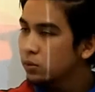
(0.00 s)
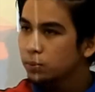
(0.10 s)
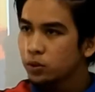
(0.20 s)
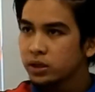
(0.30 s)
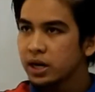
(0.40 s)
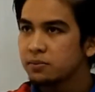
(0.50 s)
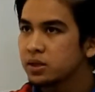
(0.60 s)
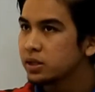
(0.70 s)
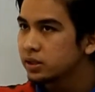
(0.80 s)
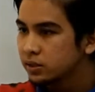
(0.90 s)
our
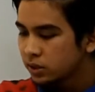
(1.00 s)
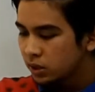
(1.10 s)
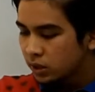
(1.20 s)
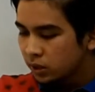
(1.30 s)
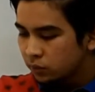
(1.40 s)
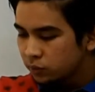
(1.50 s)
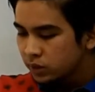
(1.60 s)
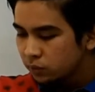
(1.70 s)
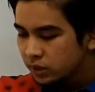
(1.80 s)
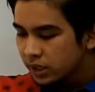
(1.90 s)
program here,
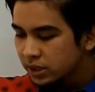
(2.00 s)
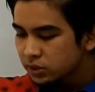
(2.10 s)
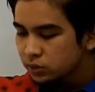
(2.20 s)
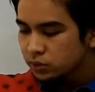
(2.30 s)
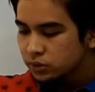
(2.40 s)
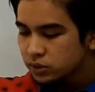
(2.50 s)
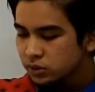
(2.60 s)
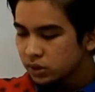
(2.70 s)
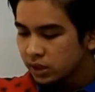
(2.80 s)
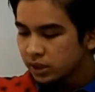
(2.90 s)
we can
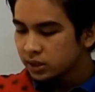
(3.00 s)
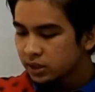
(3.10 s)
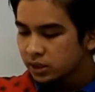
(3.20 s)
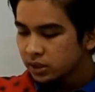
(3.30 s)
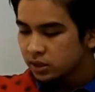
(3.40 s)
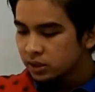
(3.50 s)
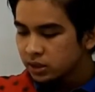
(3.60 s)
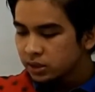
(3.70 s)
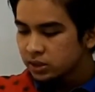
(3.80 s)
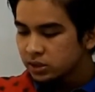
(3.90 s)
use
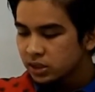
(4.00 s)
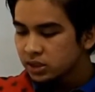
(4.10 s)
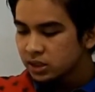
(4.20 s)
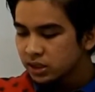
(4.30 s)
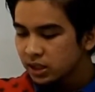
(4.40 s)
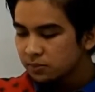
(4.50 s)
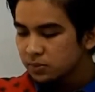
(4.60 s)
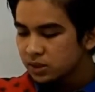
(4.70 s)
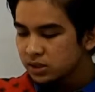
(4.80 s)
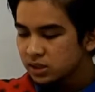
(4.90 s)
the strategy
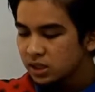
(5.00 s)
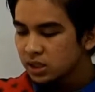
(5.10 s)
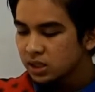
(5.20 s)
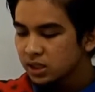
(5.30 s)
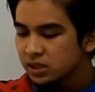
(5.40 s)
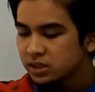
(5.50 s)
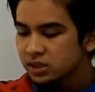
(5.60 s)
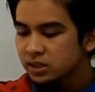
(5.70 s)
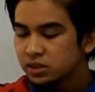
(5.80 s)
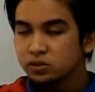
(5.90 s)
can be seen in
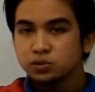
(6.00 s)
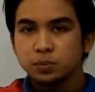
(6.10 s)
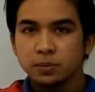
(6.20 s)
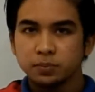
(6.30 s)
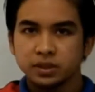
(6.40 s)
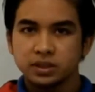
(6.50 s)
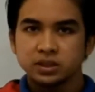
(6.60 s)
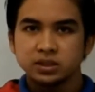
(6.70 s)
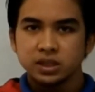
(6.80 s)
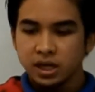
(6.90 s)
the
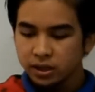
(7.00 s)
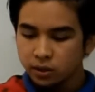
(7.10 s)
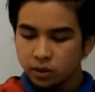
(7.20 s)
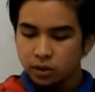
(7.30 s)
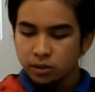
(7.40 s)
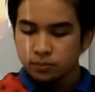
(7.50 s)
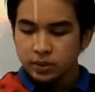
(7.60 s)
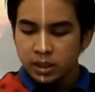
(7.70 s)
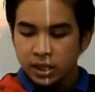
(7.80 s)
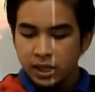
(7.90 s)
newspaper,
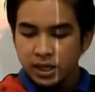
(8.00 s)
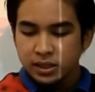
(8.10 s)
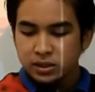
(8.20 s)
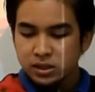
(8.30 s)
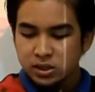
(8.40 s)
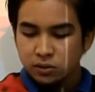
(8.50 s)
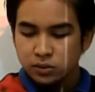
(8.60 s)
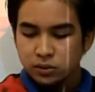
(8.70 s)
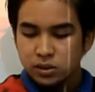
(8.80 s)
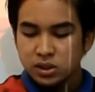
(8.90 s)
telecom, and
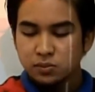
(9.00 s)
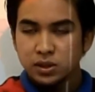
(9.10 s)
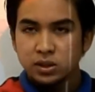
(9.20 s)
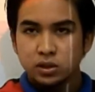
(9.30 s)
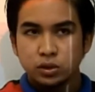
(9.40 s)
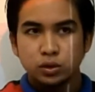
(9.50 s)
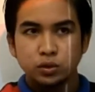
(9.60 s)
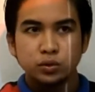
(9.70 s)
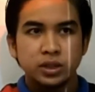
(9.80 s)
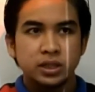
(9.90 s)
also disseminated
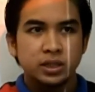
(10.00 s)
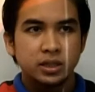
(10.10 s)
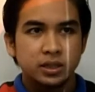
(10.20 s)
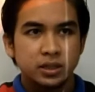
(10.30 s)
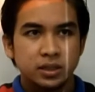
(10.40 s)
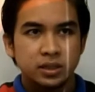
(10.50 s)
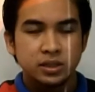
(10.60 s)
through the